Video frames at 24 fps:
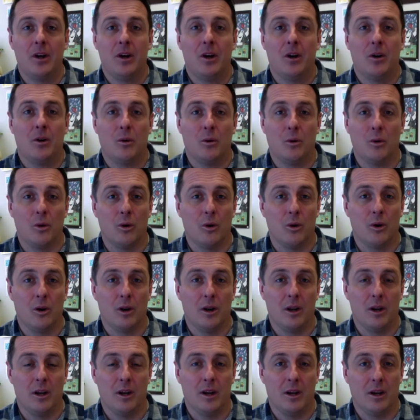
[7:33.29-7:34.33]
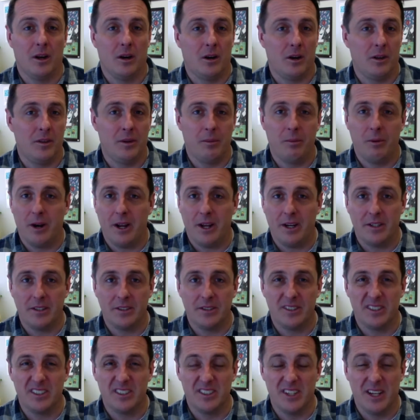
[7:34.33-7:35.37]
or on the
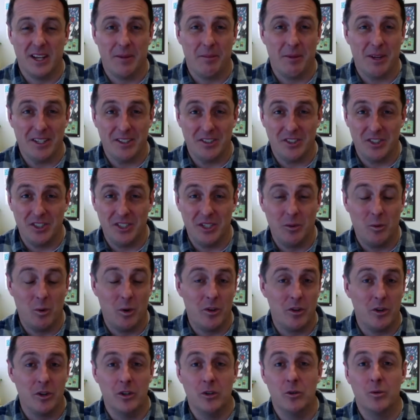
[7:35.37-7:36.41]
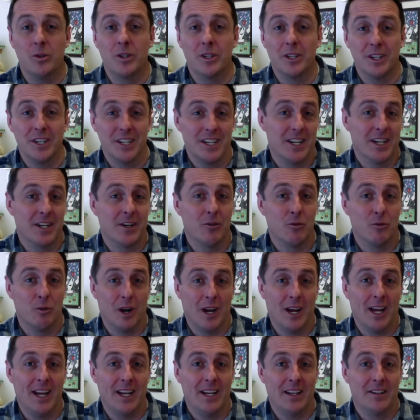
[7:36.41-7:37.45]
practice exam and seeing whether you can get it
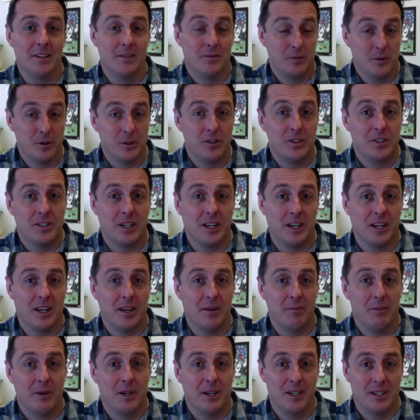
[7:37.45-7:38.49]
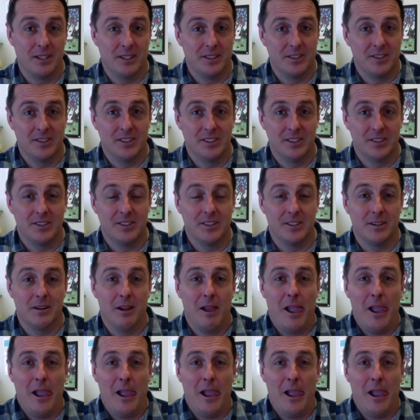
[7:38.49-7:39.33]
right the first time unassisted.